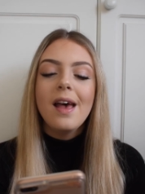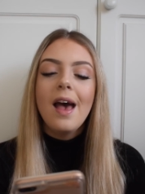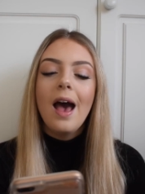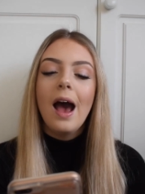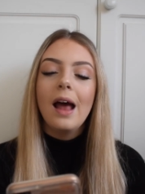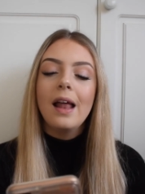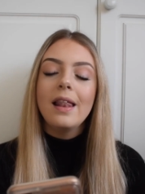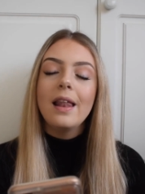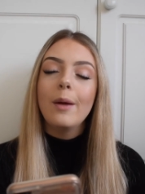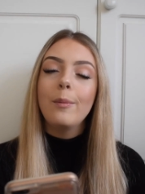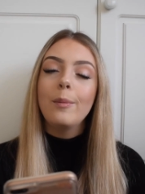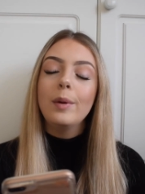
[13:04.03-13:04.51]

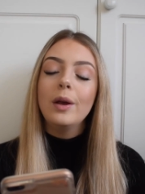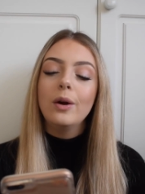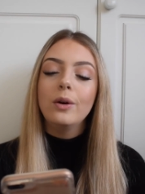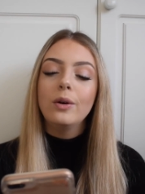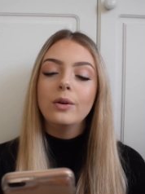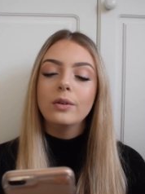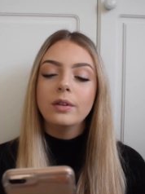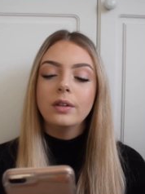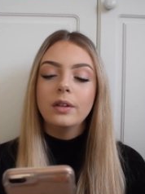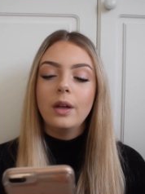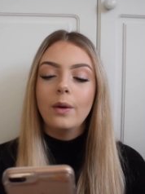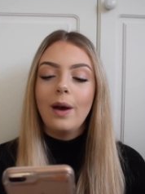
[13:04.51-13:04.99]
and then we
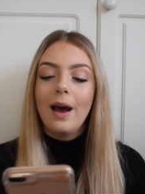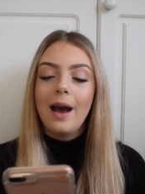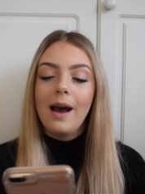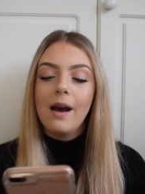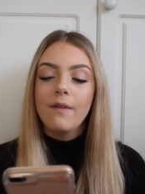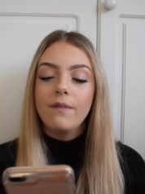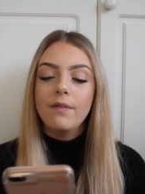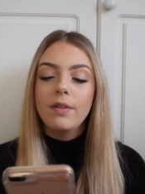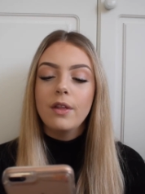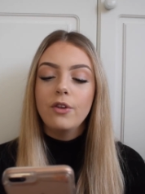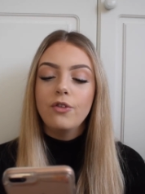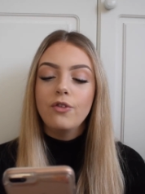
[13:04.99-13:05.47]
also
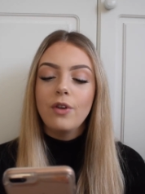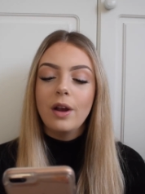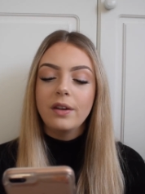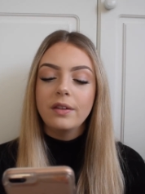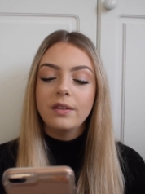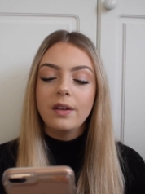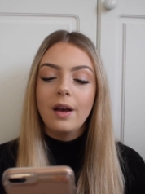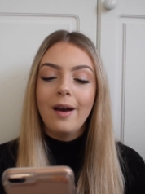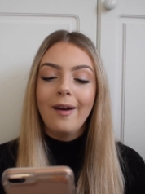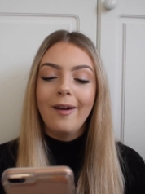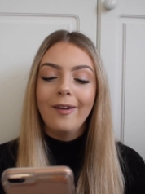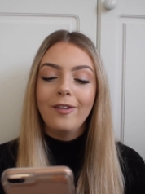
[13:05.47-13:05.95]
have the
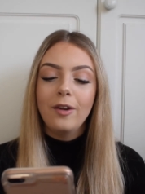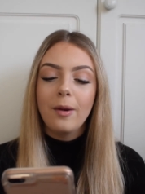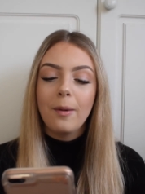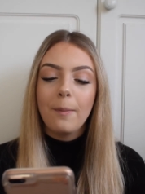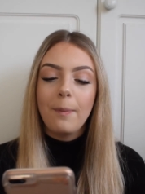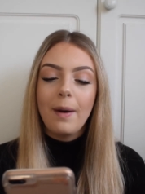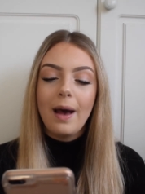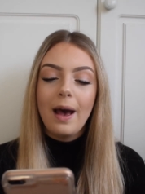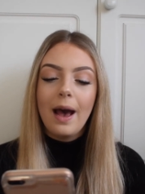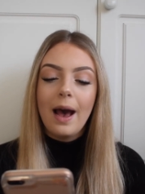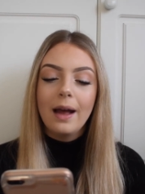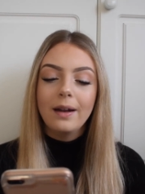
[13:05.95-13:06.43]
dressage
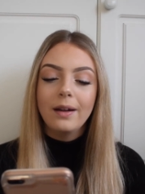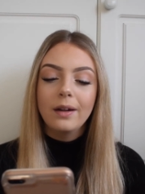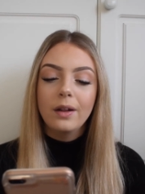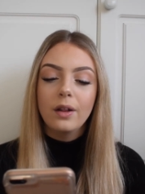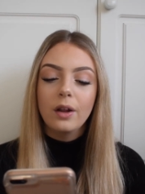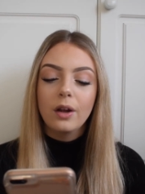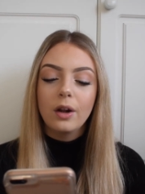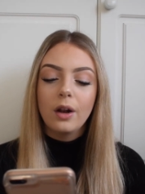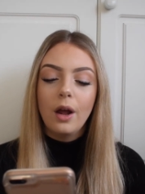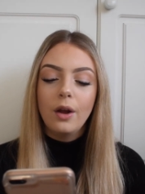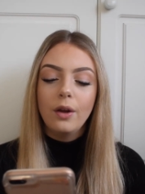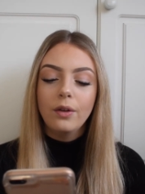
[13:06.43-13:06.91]
pad,
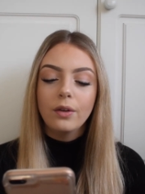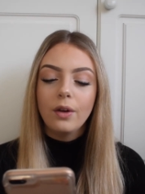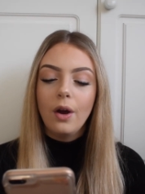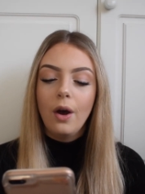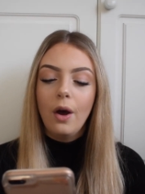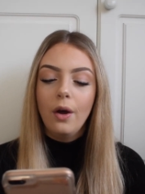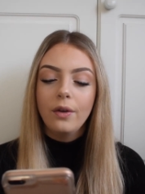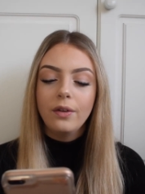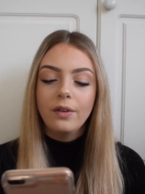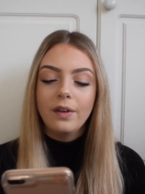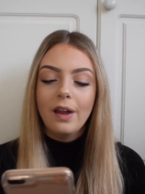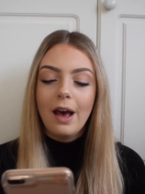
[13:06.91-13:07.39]
the close
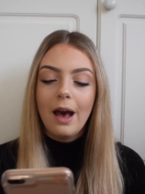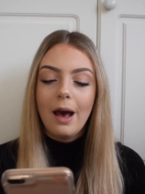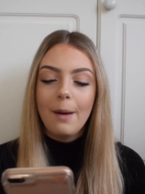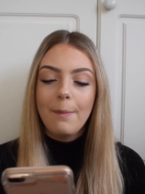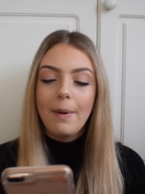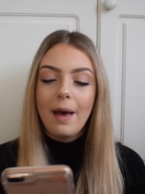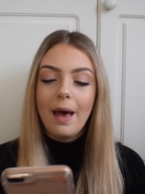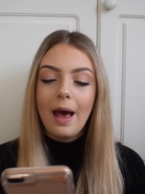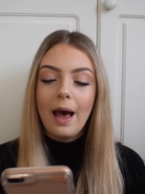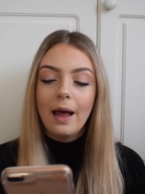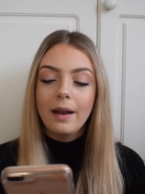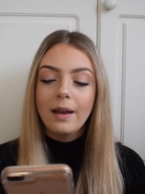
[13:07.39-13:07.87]
contact
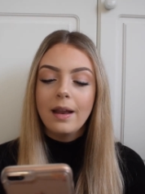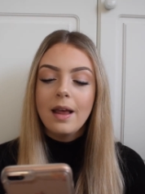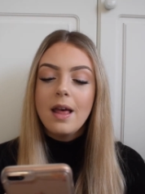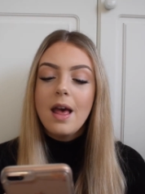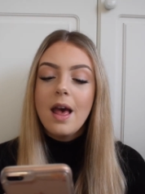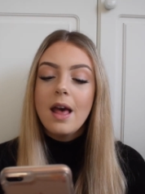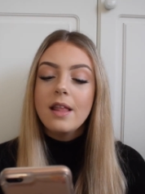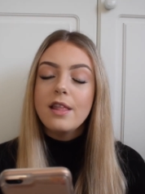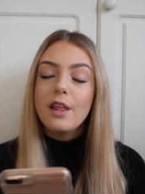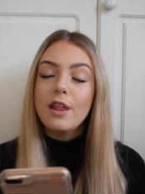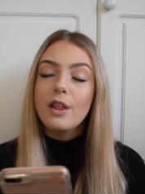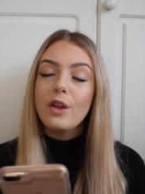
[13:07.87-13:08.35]
pad,
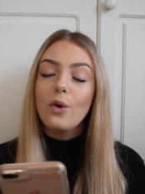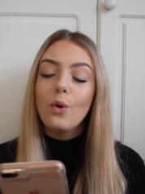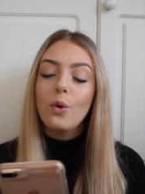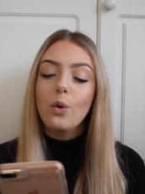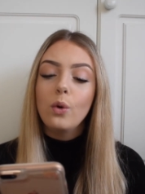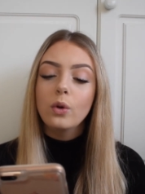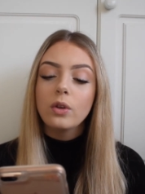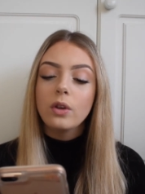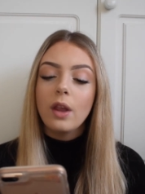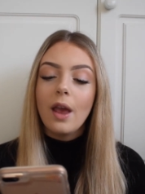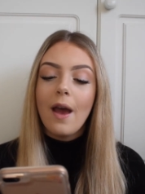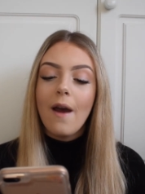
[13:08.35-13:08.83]
and then they
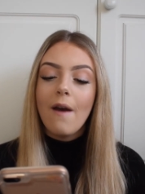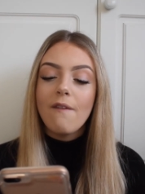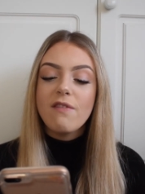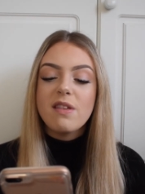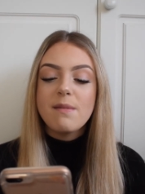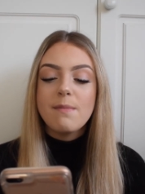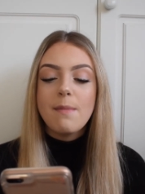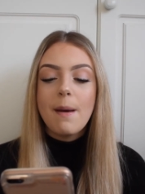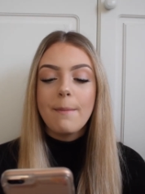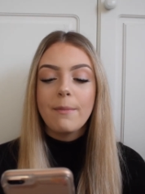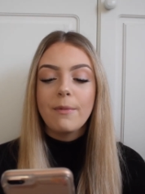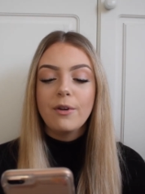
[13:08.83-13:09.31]
also have
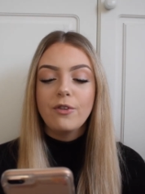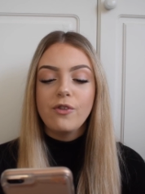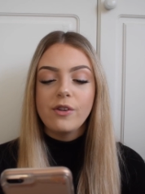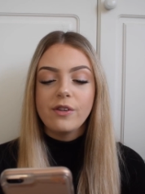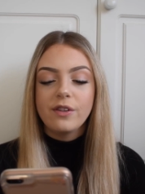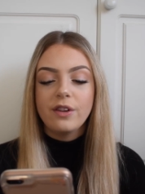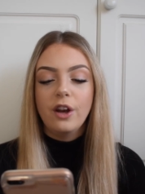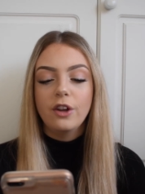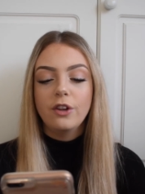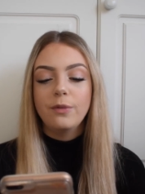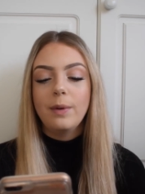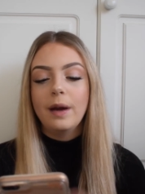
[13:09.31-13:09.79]
the memory
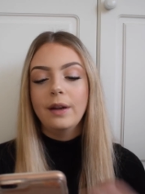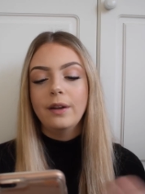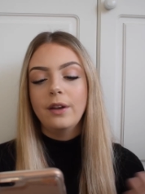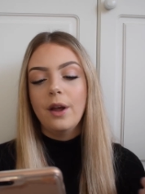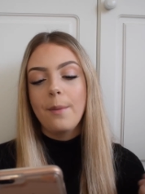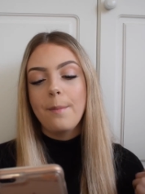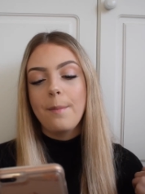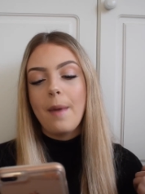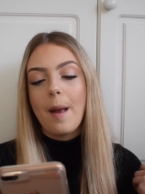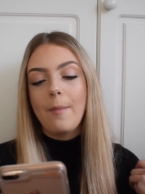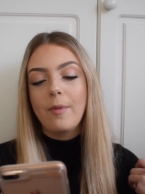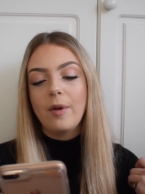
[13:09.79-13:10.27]
dressage pad
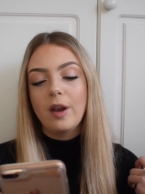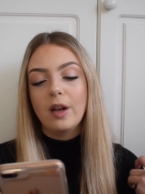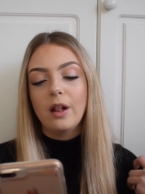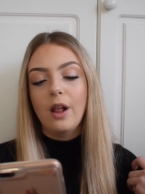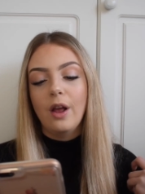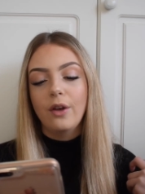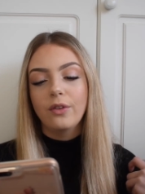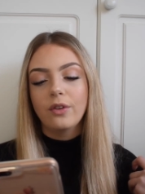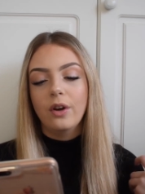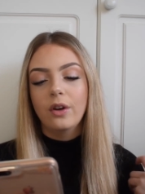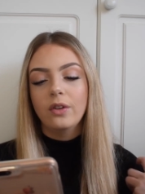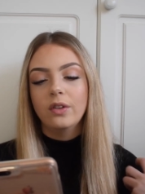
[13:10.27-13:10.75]
and memory
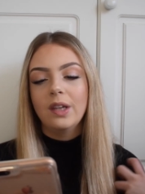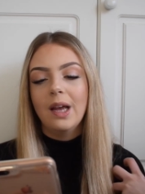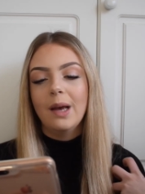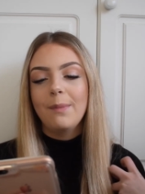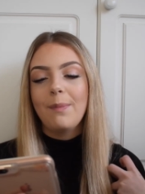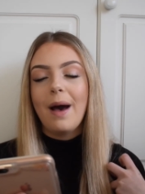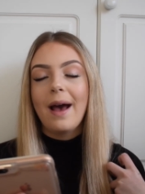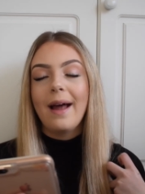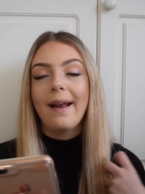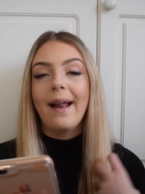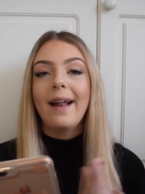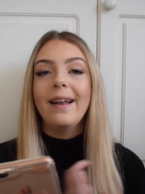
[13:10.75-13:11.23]
close contact
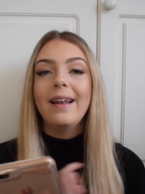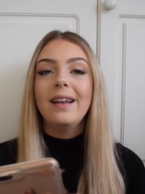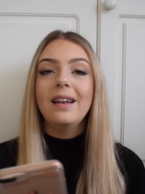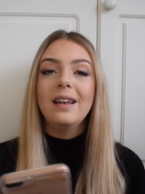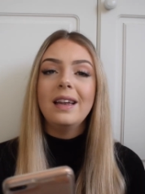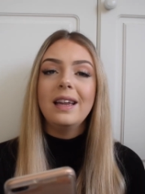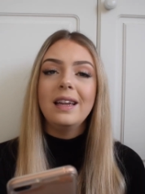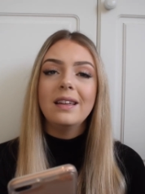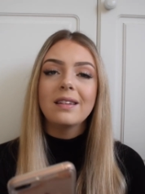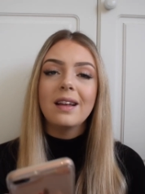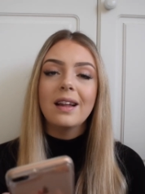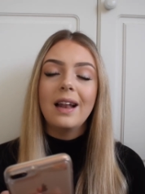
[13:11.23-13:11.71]
pad, and in
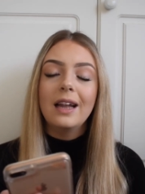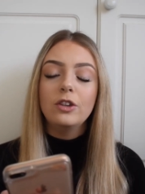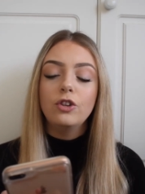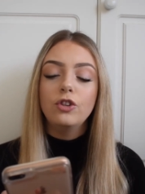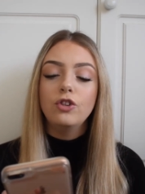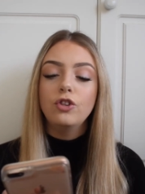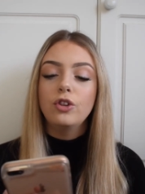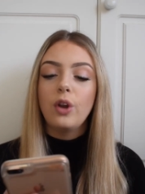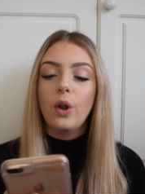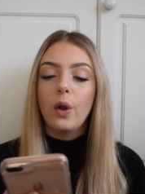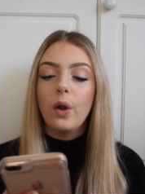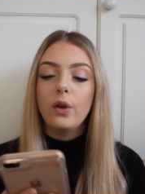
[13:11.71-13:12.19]
these
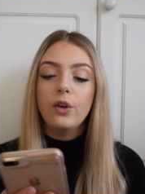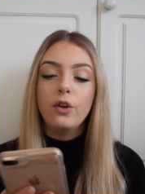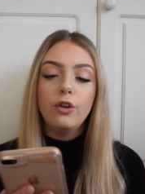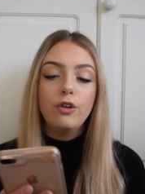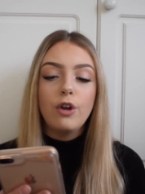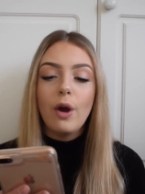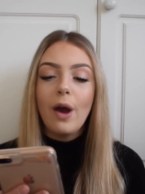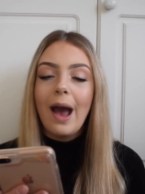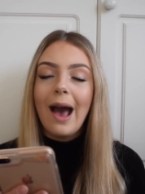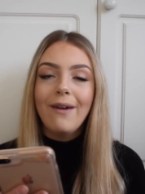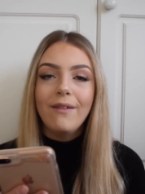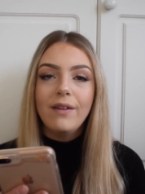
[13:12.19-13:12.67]
collections you
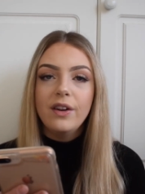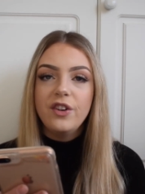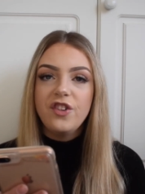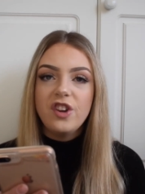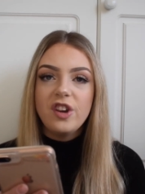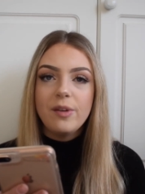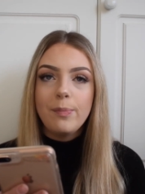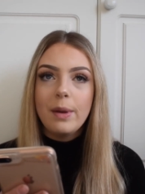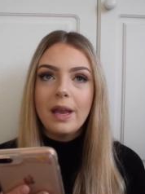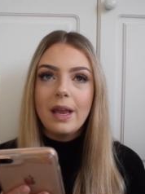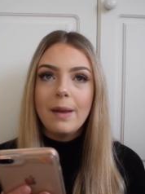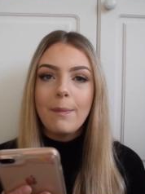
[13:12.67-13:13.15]
don't have a
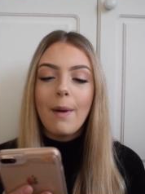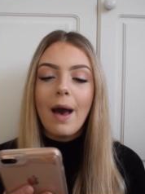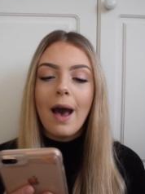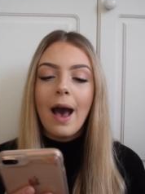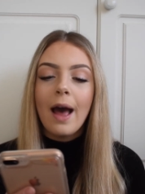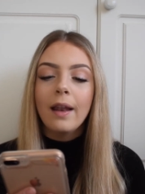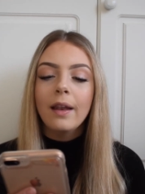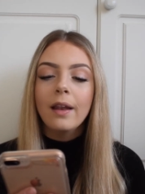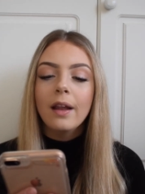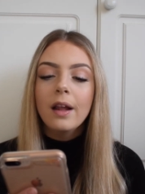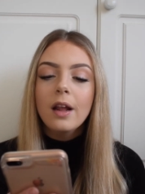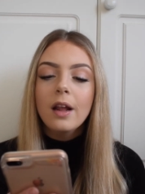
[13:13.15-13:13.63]
GP pad.